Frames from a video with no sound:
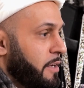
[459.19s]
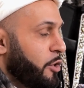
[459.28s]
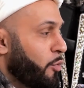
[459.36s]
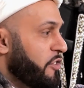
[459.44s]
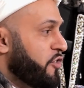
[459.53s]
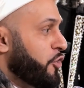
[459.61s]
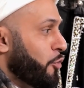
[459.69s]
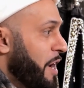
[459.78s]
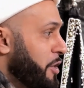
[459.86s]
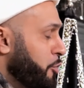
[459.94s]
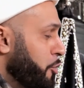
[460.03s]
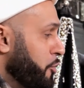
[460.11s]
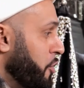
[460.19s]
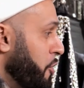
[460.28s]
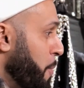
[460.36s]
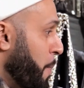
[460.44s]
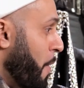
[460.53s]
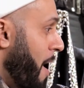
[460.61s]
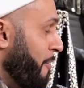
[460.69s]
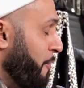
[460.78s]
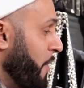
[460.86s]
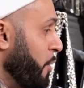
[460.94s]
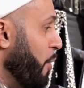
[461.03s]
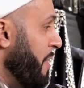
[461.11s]
It was surrendered to the
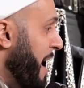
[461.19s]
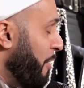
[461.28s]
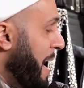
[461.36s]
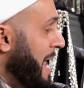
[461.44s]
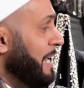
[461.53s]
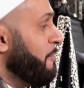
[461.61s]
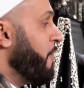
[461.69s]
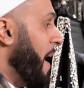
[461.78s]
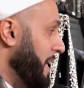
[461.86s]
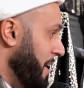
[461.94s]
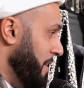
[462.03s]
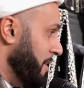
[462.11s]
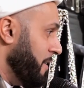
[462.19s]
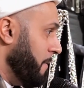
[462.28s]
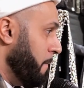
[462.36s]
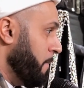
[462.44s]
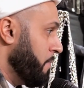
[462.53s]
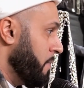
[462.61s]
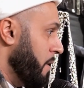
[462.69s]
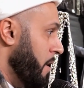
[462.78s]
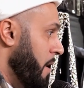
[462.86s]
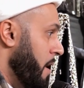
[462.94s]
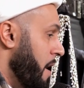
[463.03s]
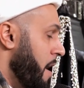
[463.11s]
Prophet without any fighting.
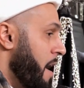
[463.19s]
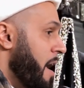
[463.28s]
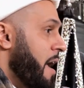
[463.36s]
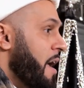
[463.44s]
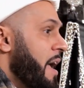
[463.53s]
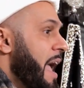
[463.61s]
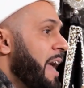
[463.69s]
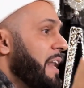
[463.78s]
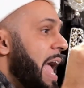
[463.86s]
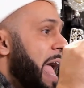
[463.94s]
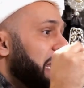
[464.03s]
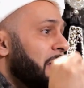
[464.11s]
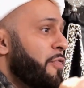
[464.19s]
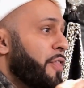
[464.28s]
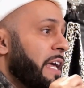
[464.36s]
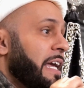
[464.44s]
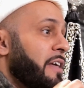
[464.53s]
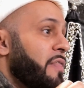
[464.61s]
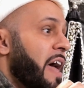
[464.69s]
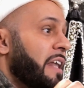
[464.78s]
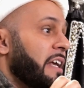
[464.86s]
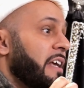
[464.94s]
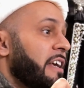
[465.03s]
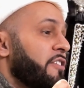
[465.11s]
And anything
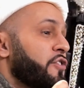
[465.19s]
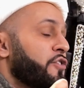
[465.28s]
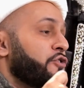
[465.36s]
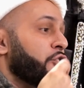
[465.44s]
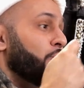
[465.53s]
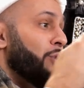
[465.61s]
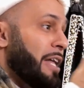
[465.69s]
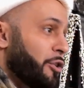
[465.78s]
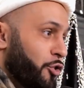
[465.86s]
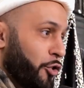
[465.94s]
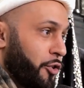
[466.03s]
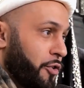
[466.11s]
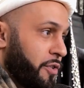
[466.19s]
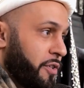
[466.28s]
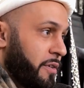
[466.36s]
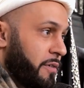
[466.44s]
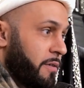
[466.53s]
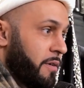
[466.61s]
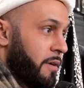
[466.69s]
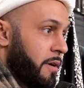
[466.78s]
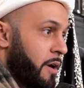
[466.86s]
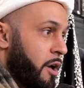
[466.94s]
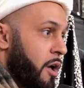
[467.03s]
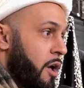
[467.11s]
that is surrendered
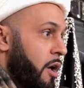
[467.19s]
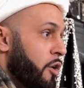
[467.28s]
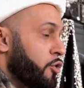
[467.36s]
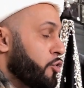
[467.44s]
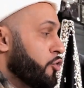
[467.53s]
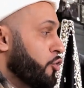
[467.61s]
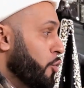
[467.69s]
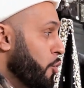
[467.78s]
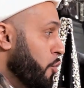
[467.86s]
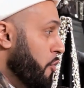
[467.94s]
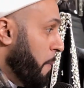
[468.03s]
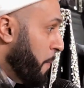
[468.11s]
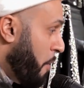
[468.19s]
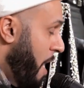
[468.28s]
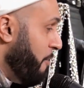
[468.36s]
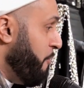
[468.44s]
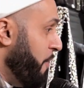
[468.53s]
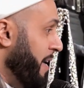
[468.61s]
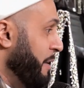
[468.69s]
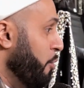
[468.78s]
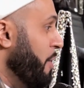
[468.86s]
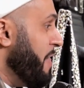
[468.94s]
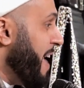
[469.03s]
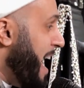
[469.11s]
to the Prophet
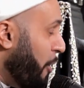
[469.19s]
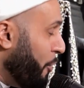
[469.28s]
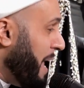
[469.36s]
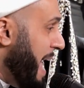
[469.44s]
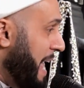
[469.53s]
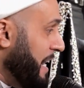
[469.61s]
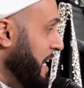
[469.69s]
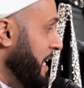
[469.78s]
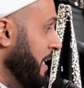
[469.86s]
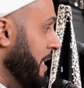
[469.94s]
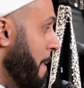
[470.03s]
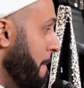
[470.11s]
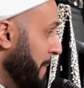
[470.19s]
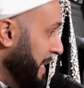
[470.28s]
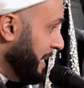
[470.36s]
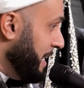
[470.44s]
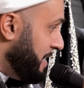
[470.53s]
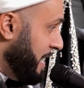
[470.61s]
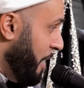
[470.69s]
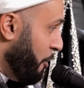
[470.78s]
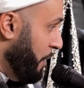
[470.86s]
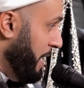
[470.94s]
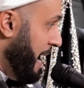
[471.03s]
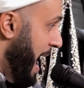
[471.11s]
without any
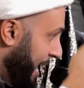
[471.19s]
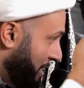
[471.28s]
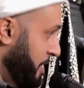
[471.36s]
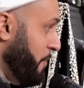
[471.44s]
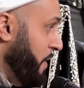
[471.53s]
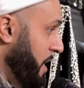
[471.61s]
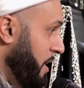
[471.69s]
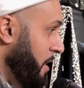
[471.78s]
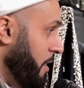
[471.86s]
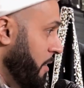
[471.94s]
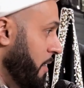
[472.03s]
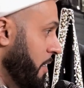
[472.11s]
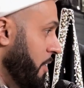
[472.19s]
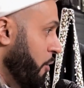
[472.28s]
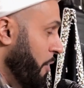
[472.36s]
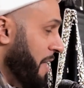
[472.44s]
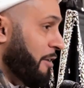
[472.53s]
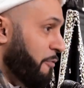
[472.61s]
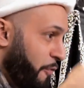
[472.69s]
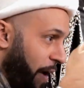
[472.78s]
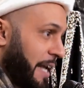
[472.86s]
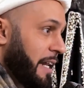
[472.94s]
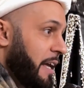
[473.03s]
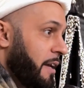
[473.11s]
military activity, without
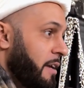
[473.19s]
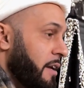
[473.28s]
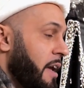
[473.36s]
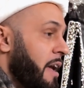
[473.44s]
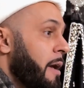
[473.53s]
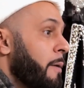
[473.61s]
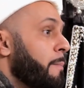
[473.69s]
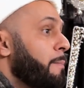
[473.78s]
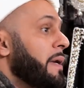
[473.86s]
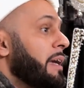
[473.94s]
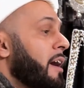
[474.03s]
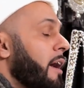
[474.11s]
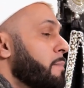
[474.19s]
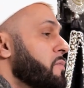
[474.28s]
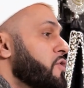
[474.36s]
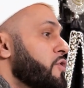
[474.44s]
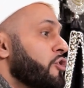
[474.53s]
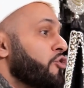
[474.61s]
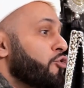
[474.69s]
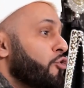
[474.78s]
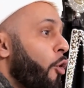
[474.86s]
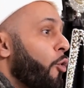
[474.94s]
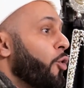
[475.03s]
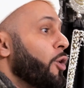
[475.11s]
fighting, becomes the
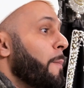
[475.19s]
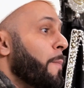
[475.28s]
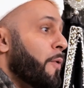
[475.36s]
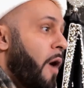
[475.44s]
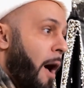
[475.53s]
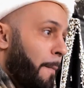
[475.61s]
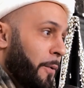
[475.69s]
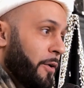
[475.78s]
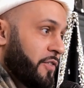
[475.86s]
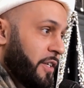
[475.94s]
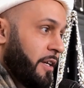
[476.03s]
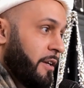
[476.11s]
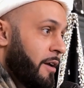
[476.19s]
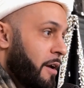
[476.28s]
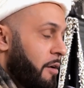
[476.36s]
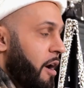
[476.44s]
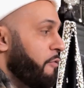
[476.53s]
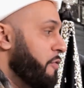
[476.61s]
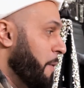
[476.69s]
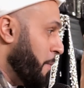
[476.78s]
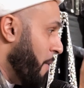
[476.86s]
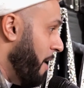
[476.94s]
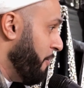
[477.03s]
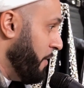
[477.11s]
sole property of the
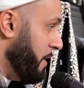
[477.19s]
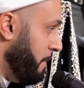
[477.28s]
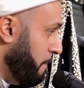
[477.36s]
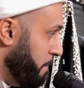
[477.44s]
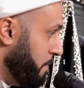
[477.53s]
Prophet.